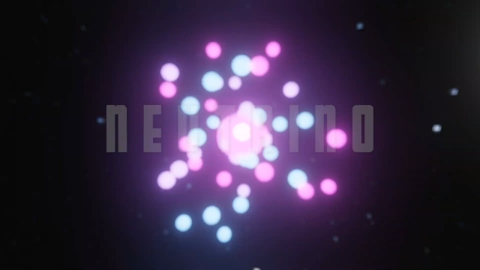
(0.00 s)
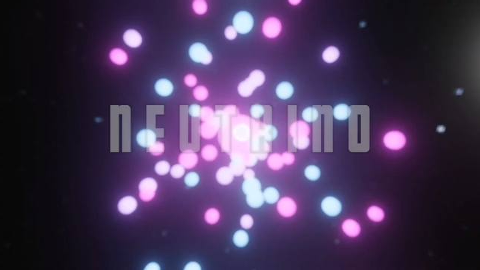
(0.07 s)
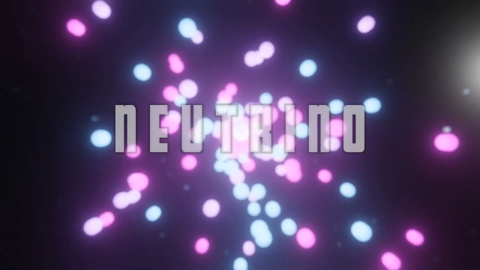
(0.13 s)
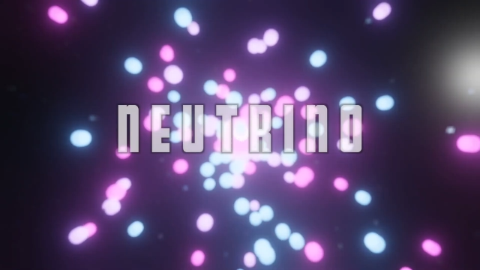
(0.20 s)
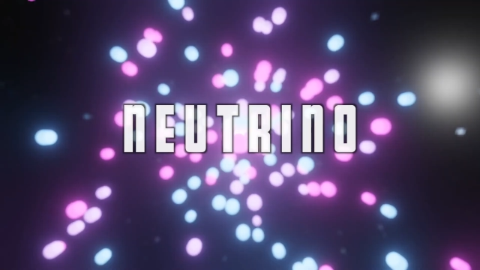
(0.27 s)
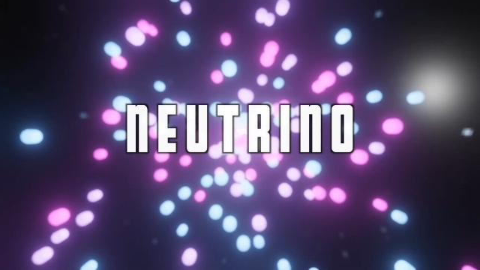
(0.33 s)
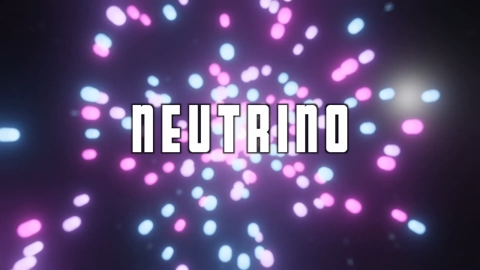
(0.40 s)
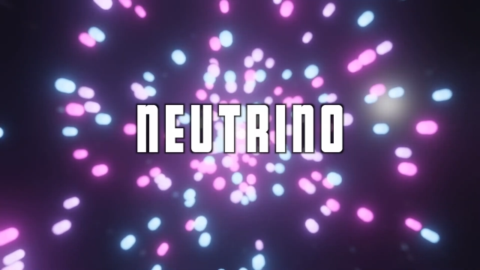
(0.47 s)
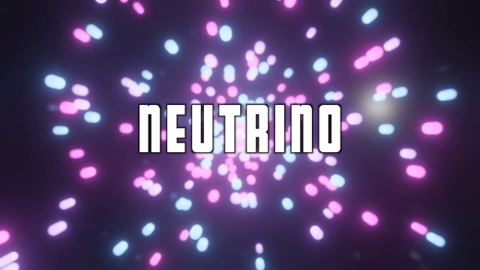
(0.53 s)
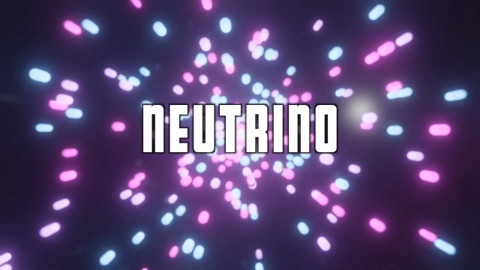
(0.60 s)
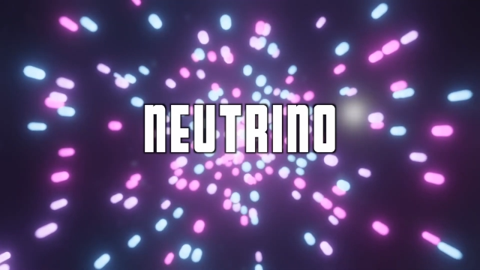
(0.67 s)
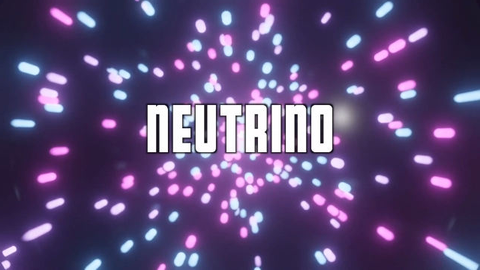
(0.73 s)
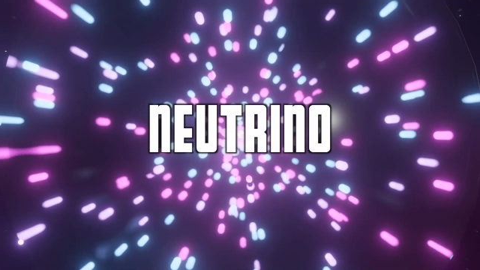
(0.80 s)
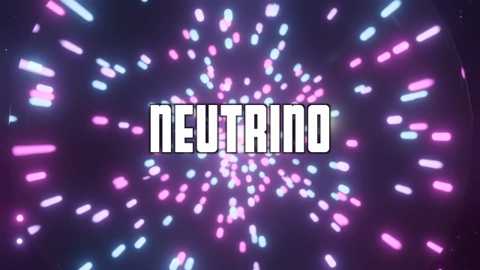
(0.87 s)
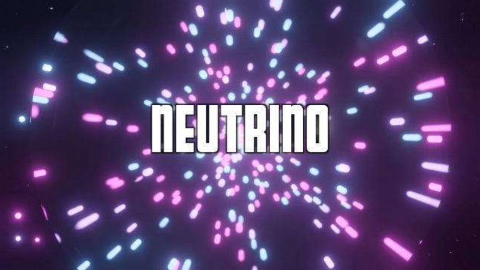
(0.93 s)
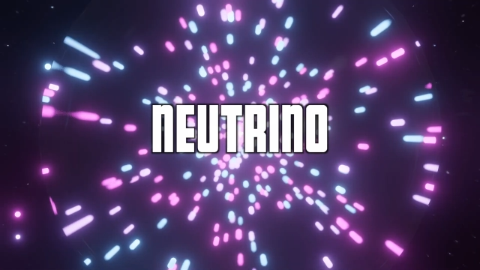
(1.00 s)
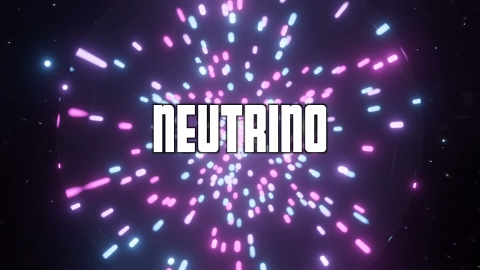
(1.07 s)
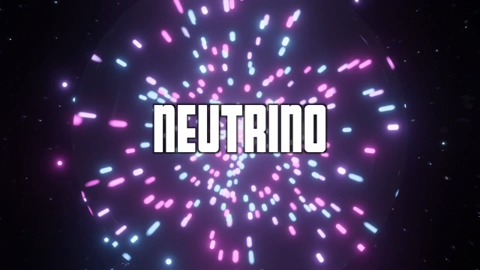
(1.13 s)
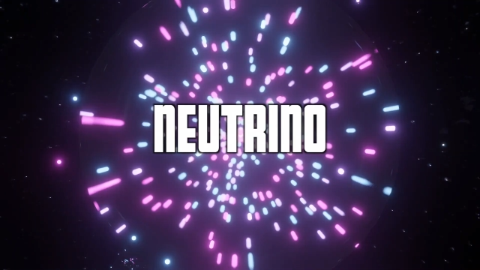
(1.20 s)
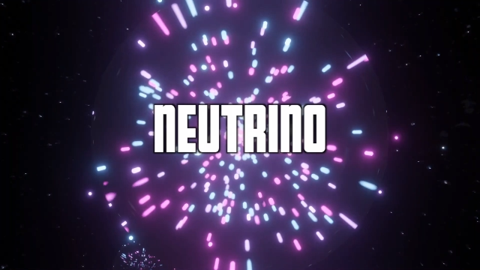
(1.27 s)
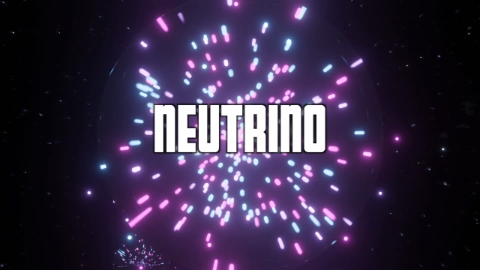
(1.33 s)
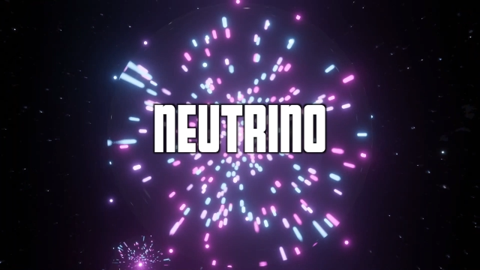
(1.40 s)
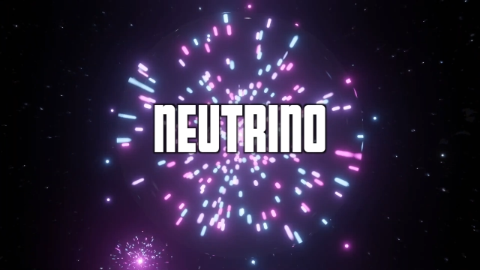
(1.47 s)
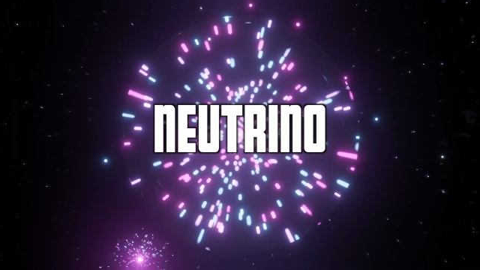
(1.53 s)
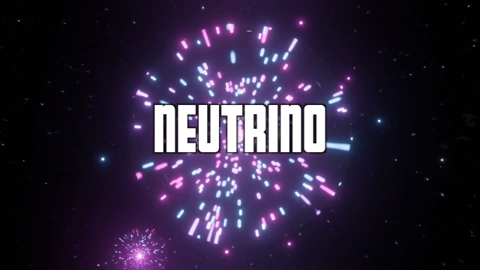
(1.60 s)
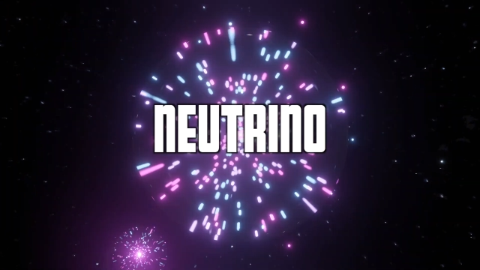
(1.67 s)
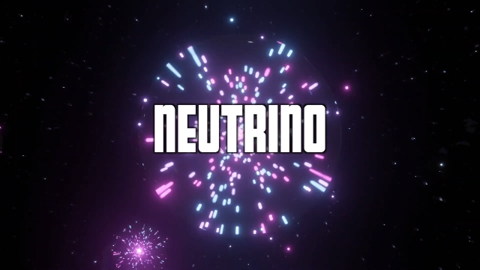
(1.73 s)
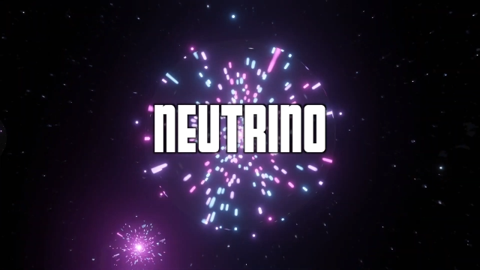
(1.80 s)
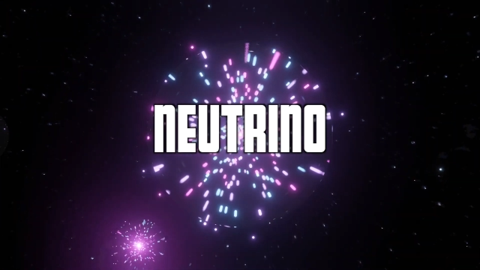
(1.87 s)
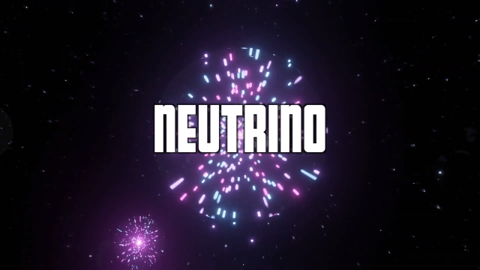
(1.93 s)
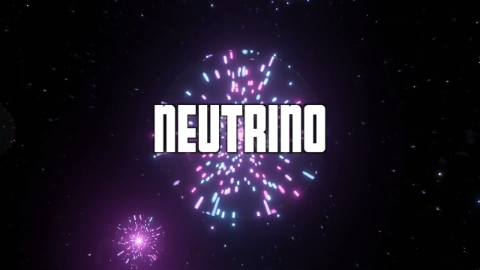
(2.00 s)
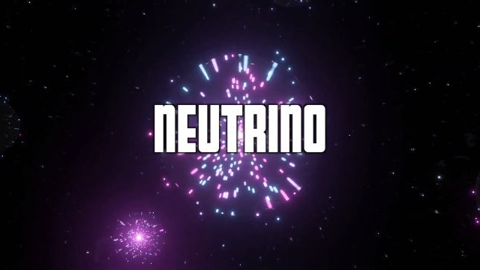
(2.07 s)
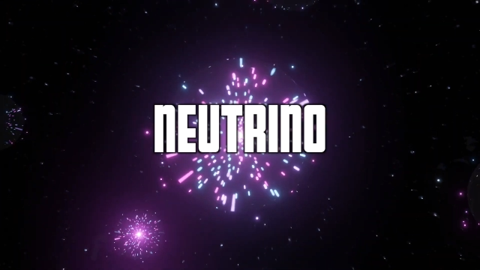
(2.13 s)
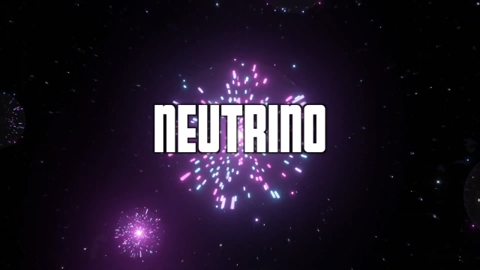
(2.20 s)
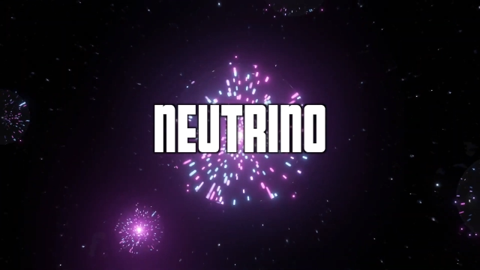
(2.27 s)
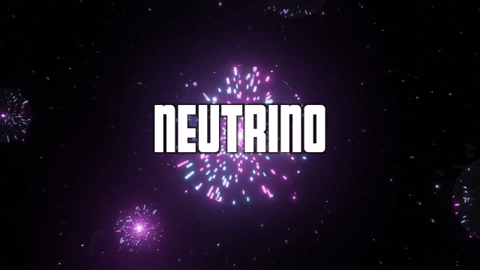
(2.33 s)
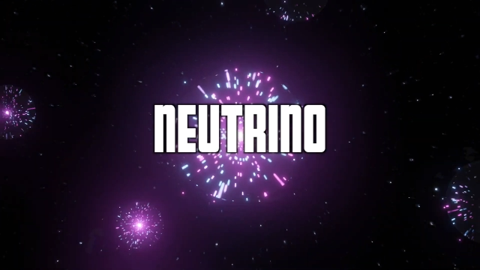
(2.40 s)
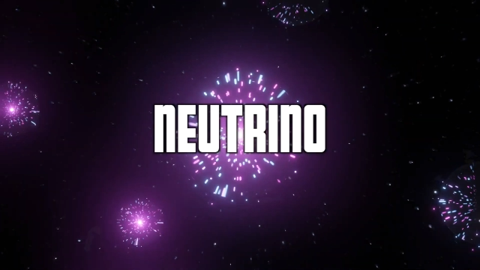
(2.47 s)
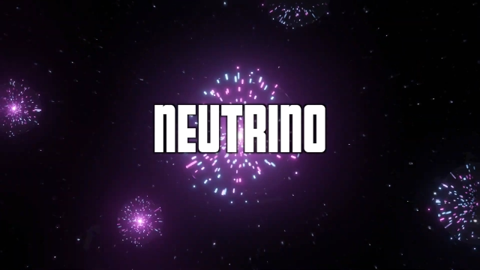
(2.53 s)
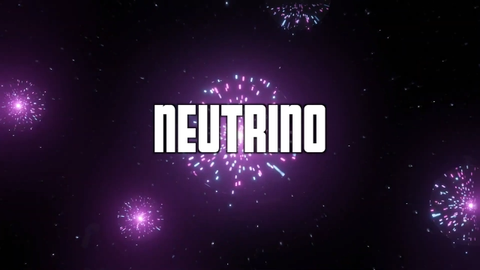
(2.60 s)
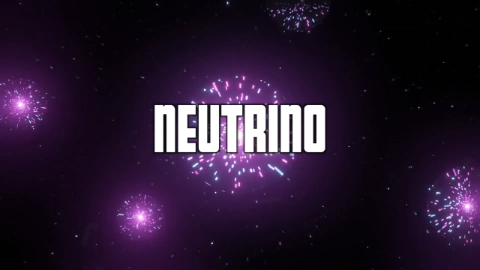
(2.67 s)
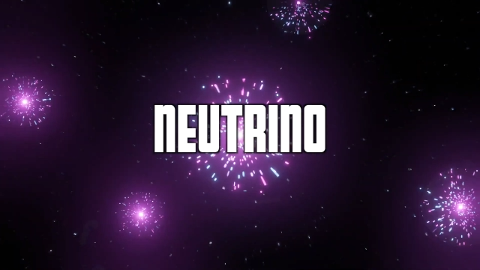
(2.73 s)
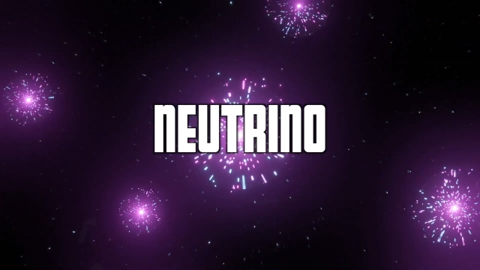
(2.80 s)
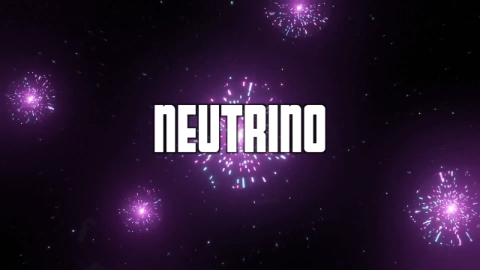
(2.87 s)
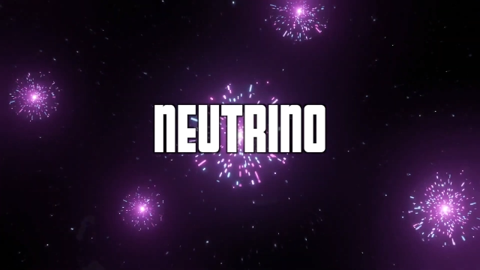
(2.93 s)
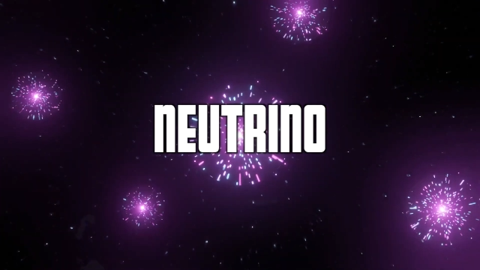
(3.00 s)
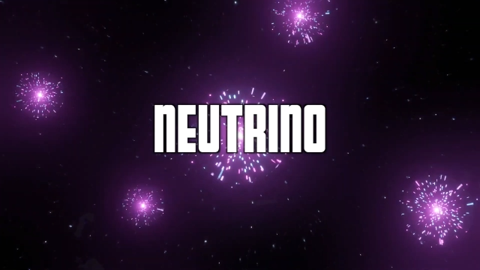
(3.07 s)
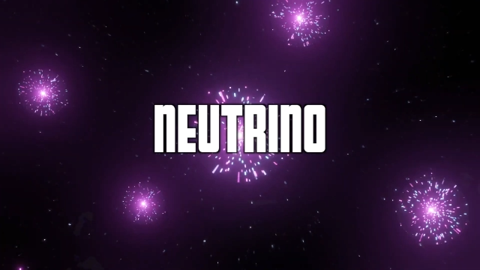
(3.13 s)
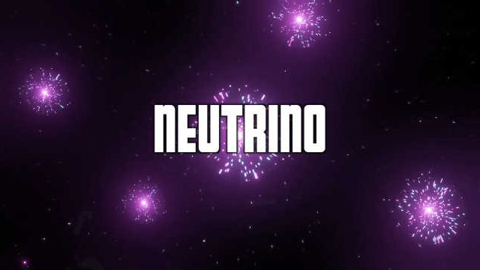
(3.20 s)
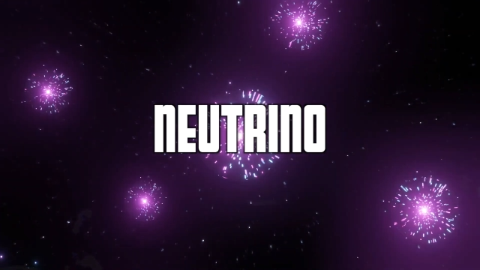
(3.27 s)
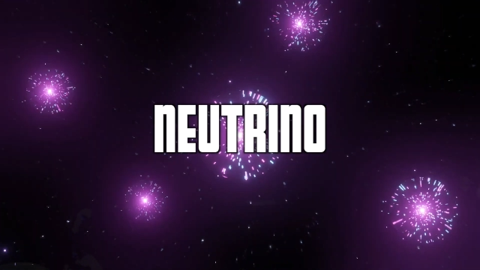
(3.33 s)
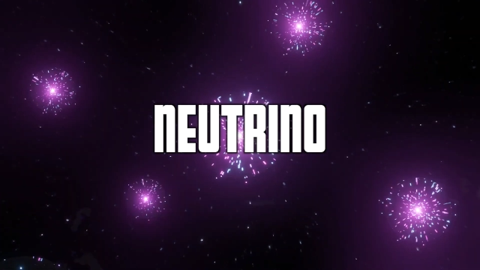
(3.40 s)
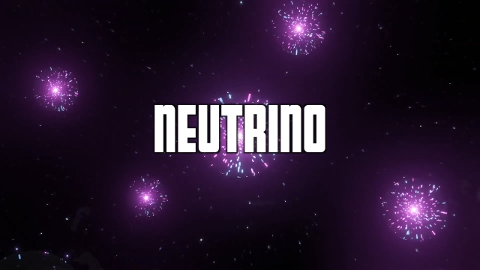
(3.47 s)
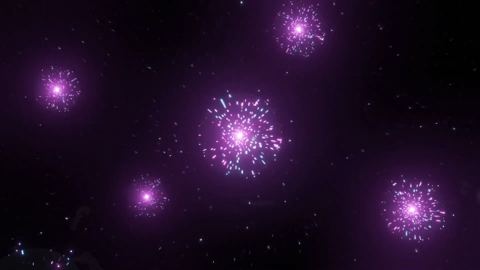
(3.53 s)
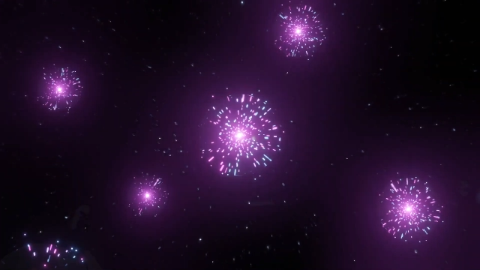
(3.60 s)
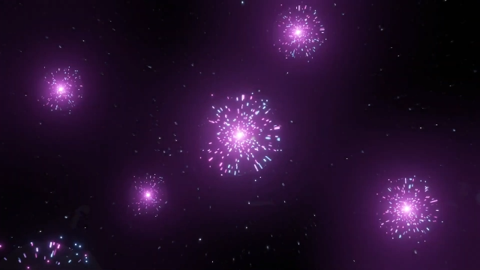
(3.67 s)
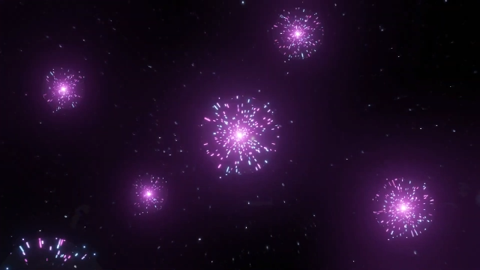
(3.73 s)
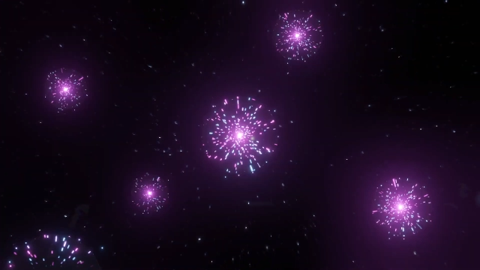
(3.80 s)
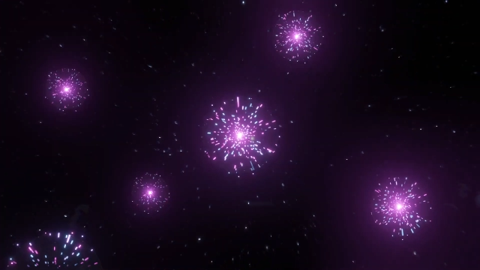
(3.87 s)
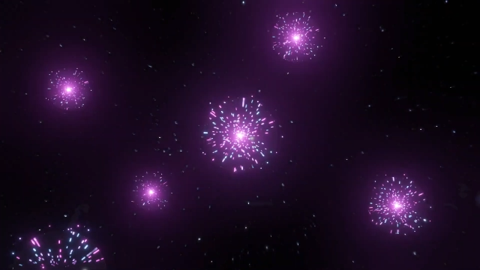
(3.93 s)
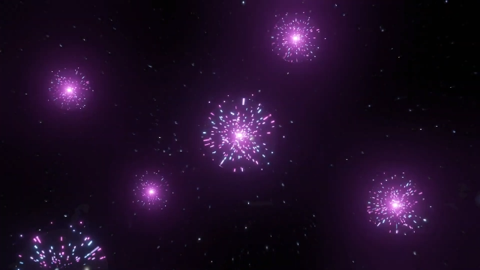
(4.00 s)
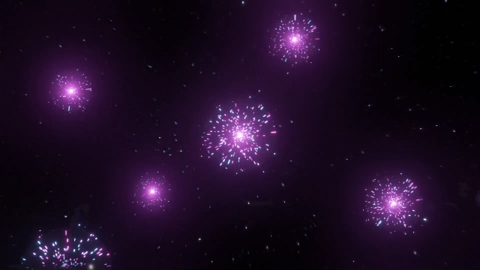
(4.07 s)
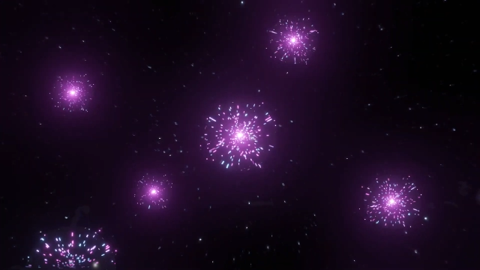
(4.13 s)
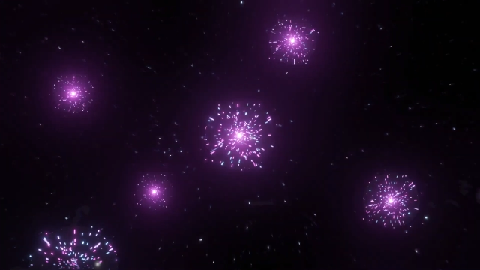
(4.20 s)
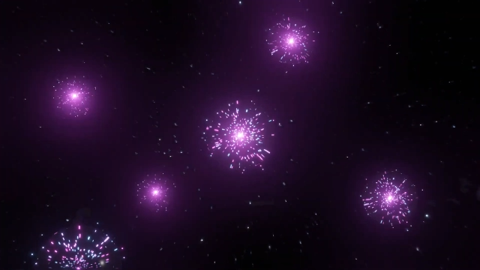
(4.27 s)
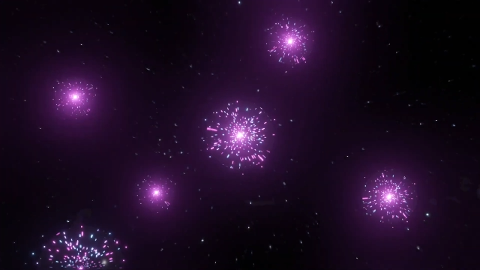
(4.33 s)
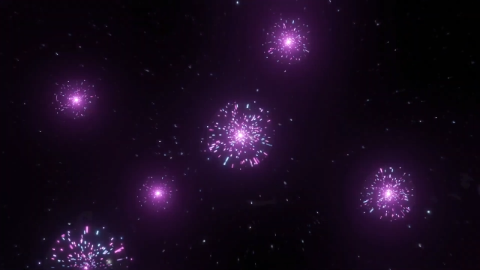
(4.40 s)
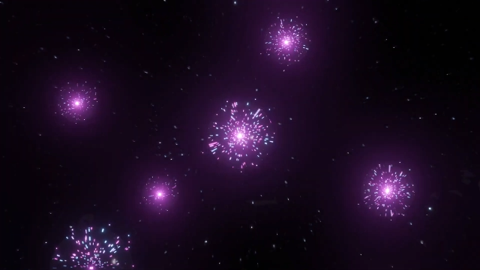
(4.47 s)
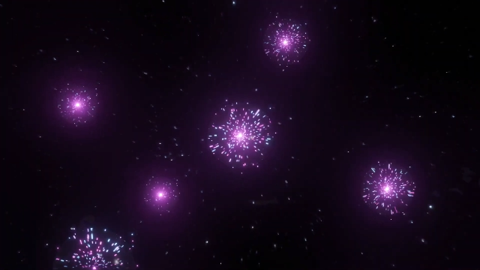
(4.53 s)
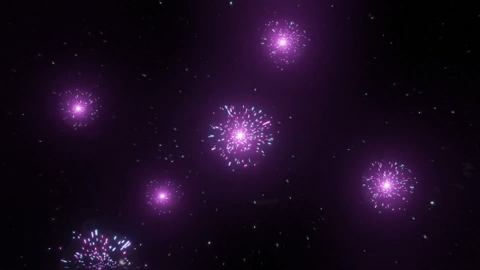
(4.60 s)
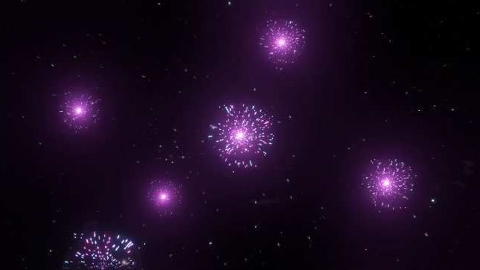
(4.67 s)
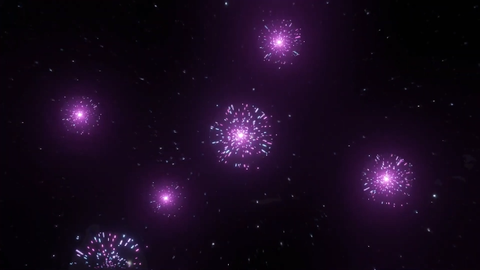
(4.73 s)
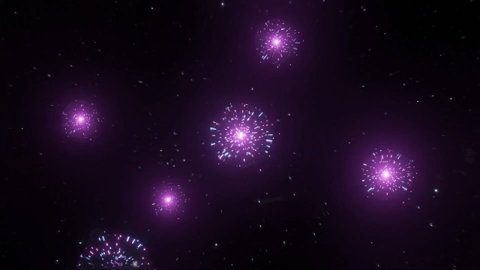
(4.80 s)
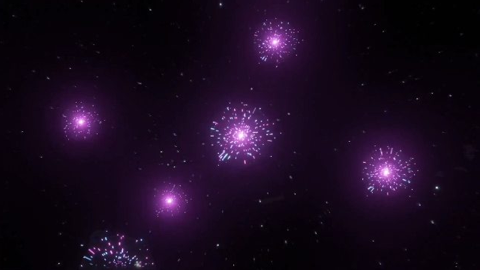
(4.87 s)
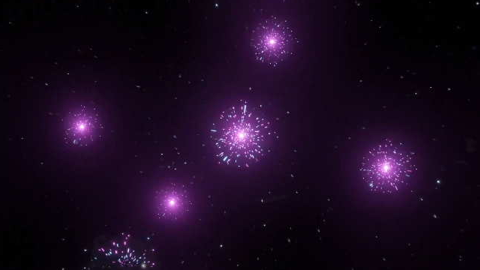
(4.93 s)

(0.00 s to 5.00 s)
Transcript: [unreadable: no face in view]